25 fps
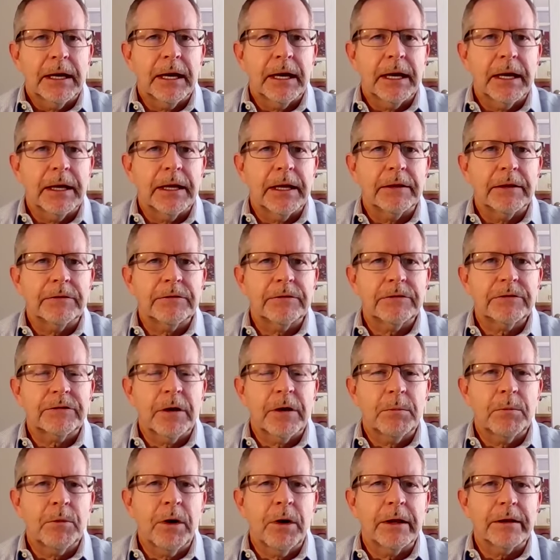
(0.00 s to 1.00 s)
It's
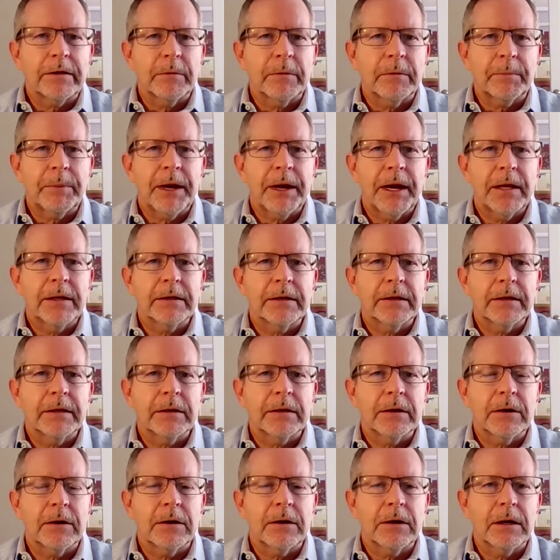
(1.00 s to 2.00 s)
somewhat
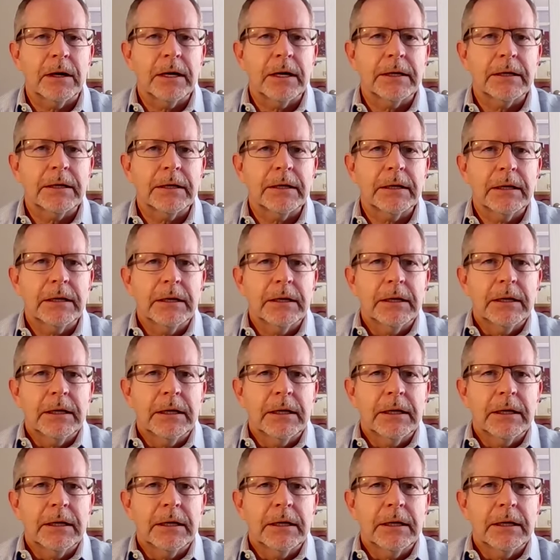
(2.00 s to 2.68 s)
dependent on